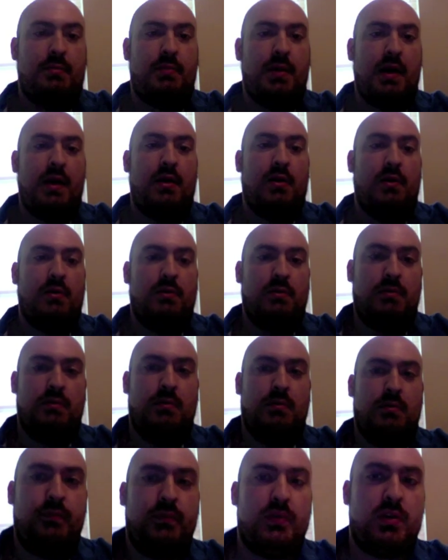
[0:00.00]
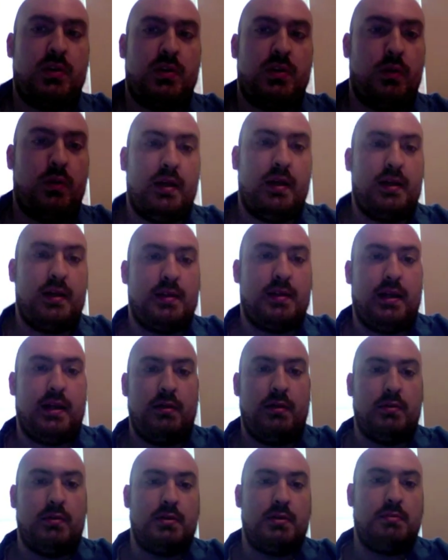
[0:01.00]
about Tony is that he
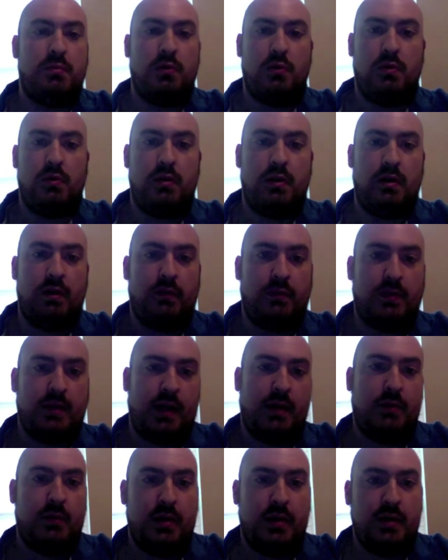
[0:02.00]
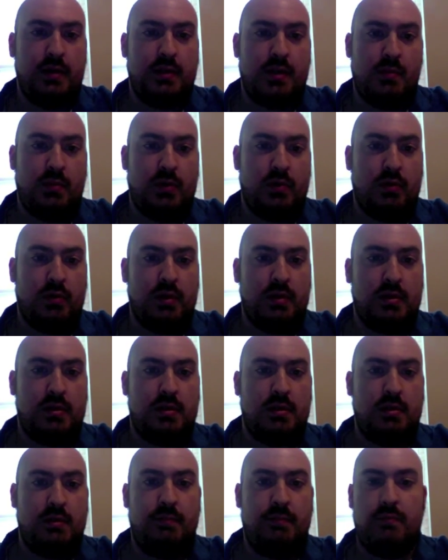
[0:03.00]
was born of Taiwanese
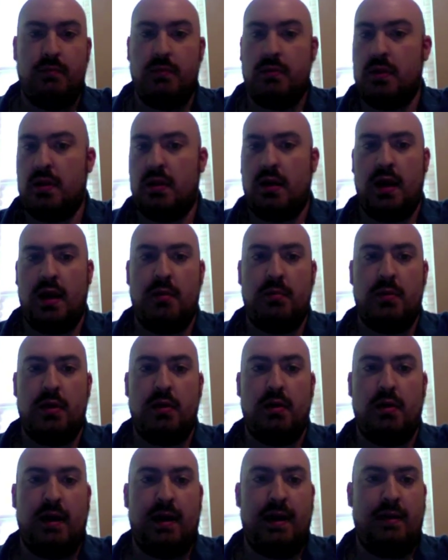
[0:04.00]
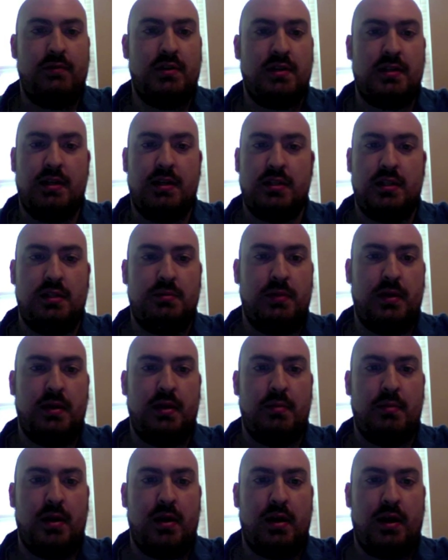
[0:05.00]
immigrants, came here, and ever since he's been in
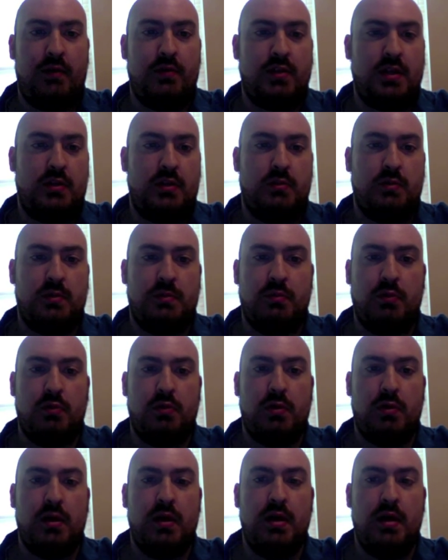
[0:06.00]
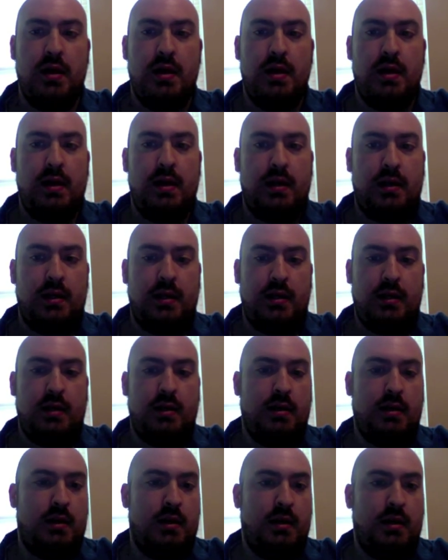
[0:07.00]
America, ever since he was born,
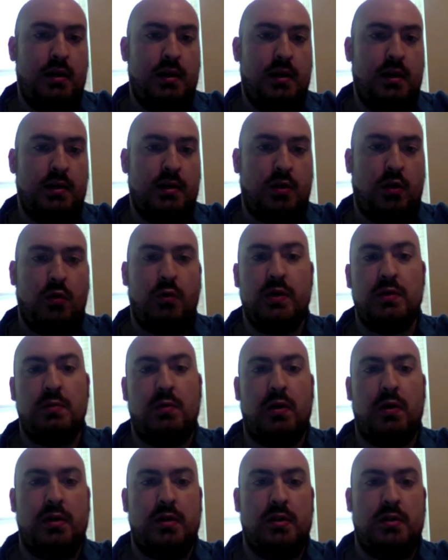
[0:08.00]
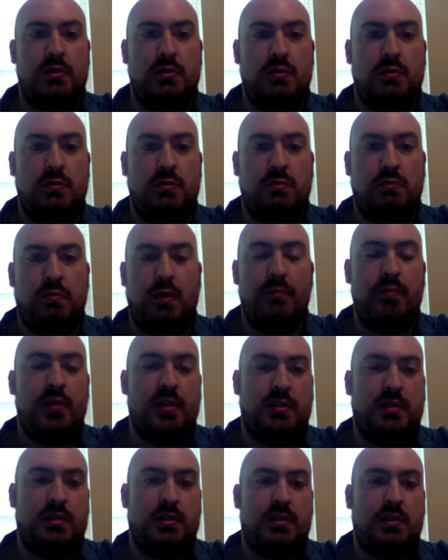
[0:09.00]
he has always wanted to run
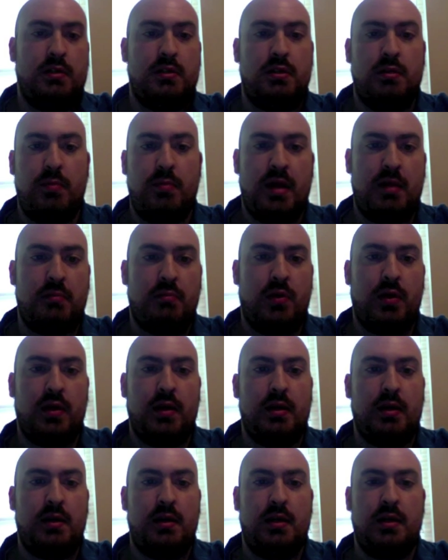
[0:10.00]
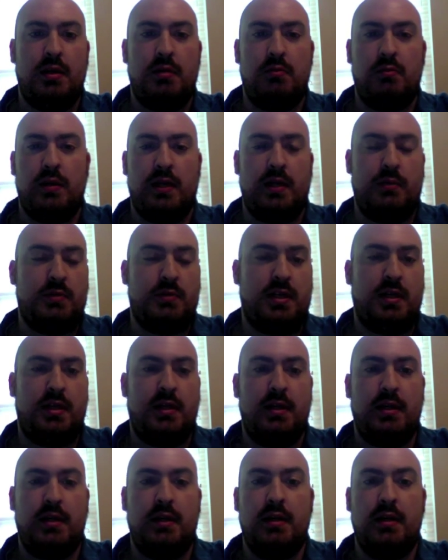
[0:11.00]
businesses, to make money. When he was a
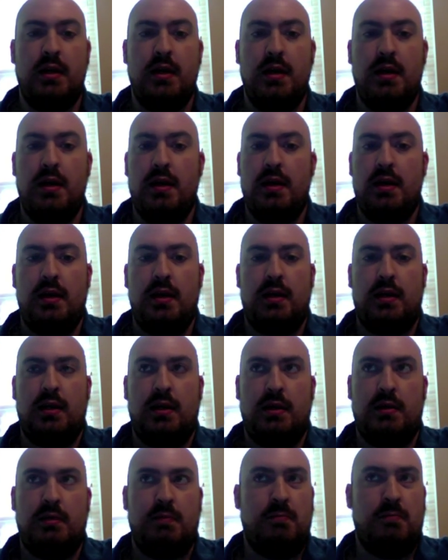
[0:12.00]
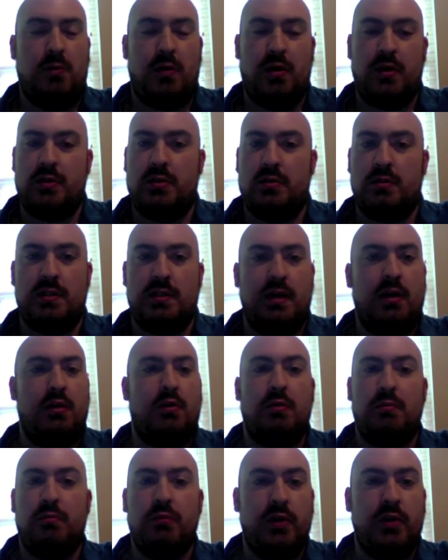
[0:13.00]
kid, he wanted to
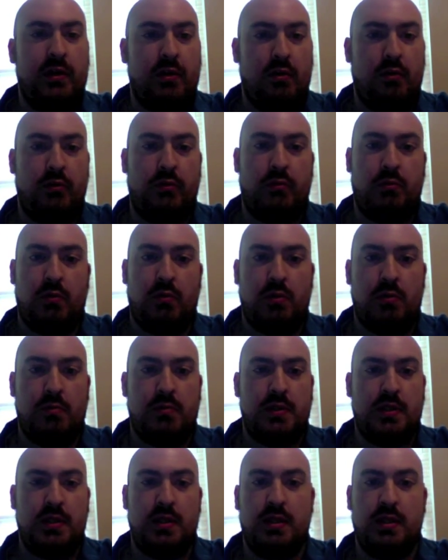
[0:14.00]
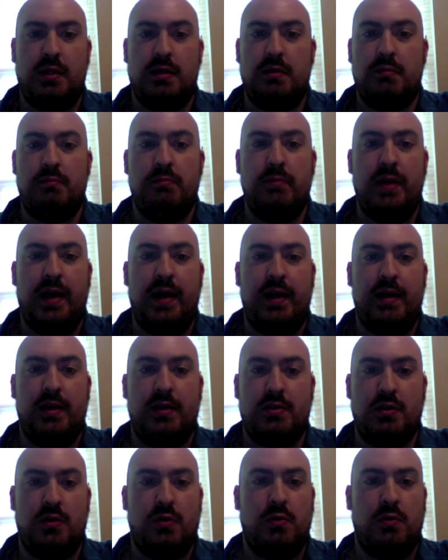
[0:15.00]
sell and breed earthworms. He made
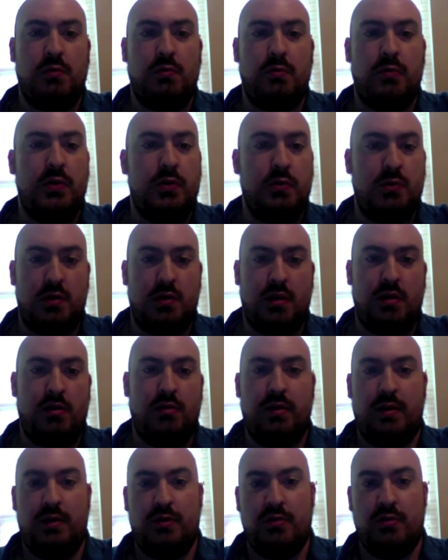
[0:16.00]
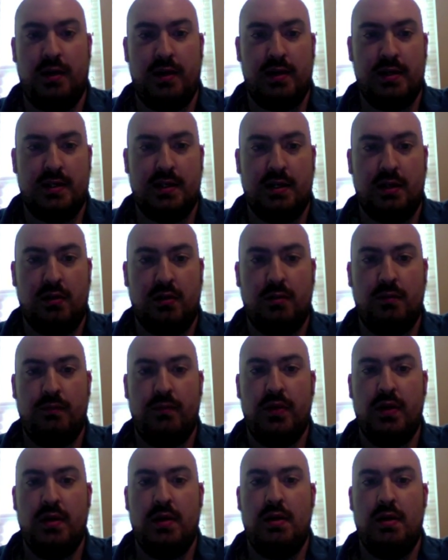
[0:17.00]
his own newsletter that he tried to sell,
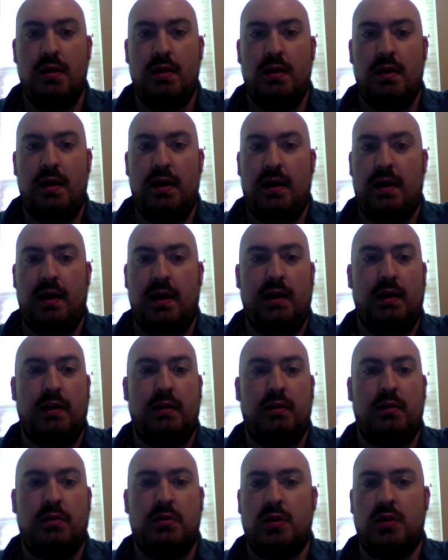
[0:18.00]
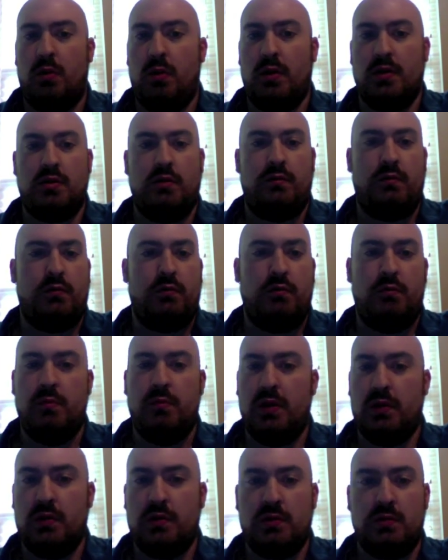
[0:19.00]
and so on and so forth. Through
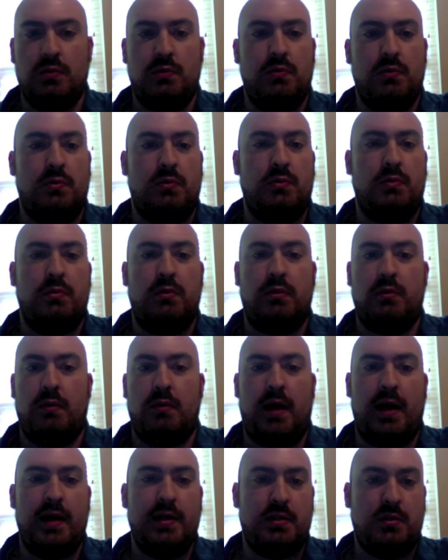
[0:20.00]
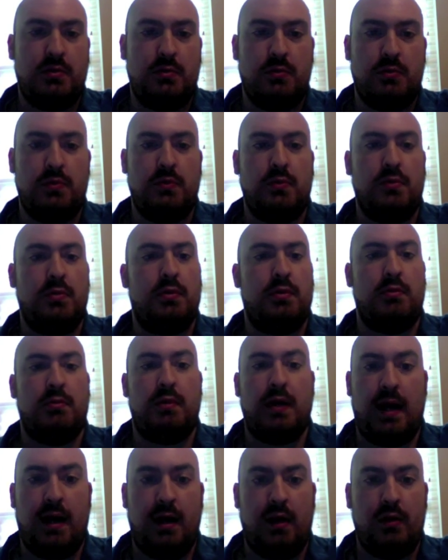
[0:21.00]
middle school, through high school, through
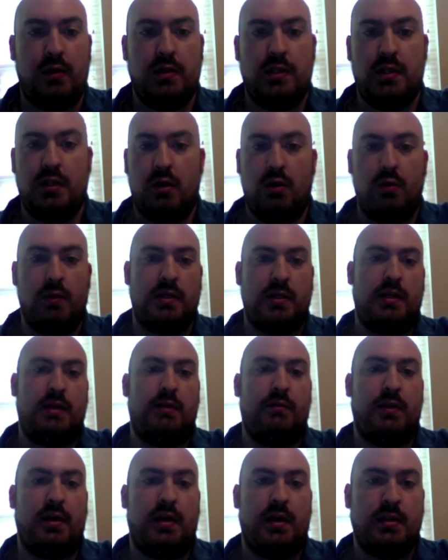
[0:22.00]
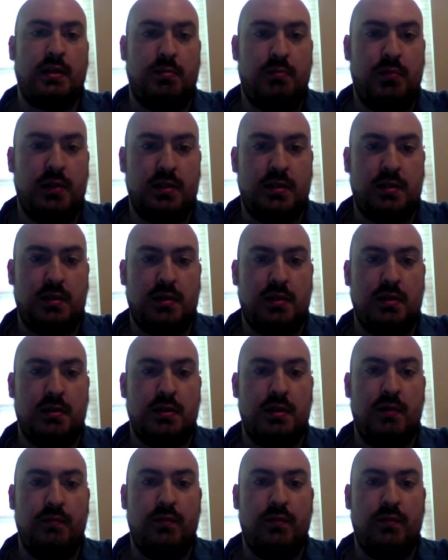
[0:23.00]
college, he always had different kinds of businesses.